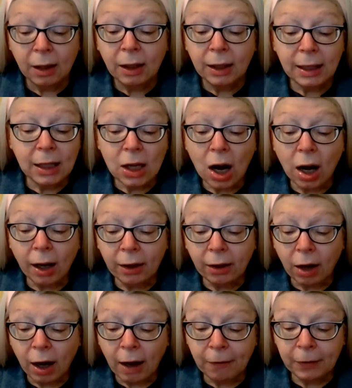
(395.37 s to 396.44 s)
He yawned
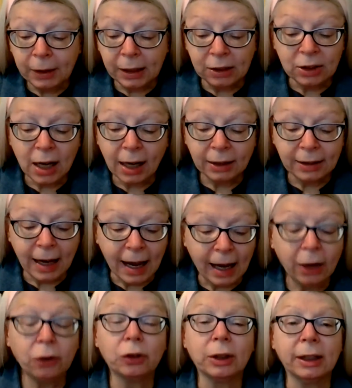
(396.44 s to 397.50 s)
often and talked
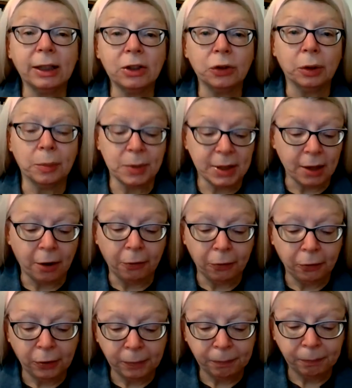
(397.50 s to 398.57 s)
angrily to himself.
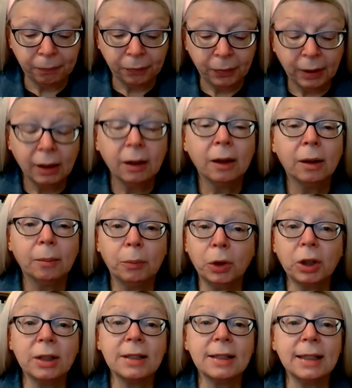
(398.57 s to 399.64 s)

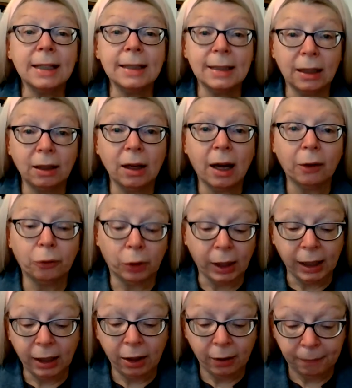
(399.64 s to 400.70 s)
Books he did not read.